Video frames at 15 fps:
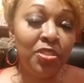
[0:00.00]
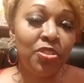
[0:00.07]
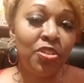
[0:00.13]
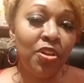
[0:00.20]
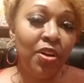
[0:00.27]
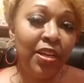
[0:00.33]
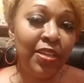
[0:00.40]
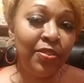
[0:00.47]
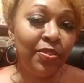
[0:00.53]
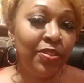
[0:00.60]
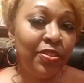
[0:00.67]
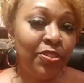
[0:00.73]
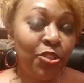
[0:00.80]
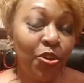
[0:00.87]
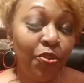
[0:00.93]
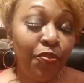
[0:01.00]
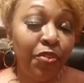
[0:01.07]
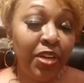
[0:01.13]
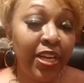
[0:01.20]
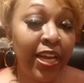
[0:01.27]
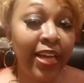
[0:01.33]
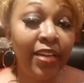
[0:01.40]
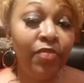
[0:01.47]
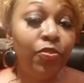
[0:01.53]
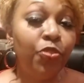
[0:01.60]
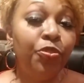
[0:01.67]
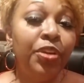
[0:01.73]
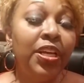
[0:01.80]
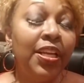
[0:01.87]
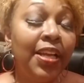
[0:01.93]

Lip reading: And there's more deception and